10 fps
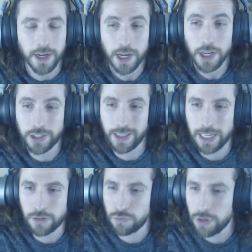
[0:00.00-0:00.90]
So
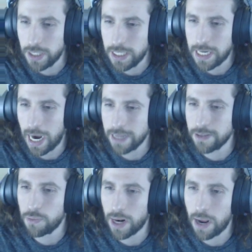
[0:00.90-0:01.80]
that's really kind
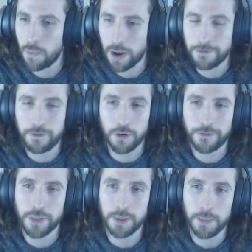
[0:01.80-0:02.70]
of what I went for
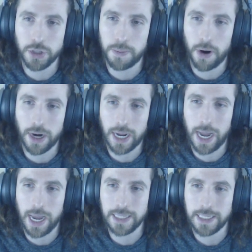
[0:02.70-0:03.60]
the most part,
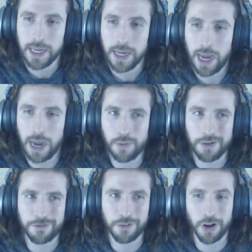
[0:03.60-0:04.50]
guys. I
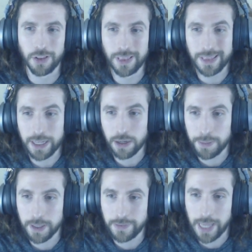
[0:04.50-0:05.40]
went for a little
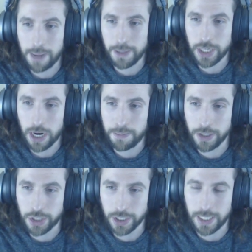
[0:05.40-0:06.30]
bit of damage
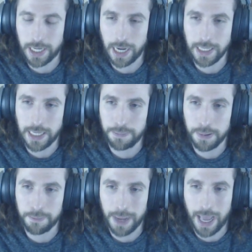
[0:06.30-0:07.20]
output just to kind of keep
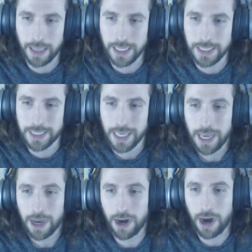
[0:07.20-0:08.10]
it balanced.
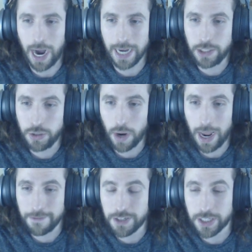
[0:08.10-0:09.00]
I do
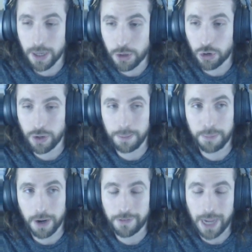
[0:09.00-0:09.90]
have some crit
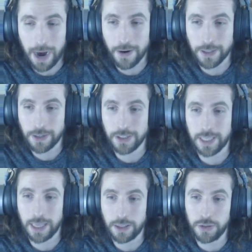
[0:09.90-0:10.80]
buff characters
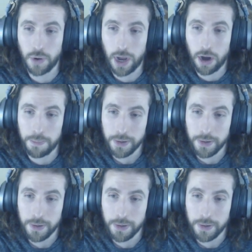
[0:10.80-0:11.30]
that do help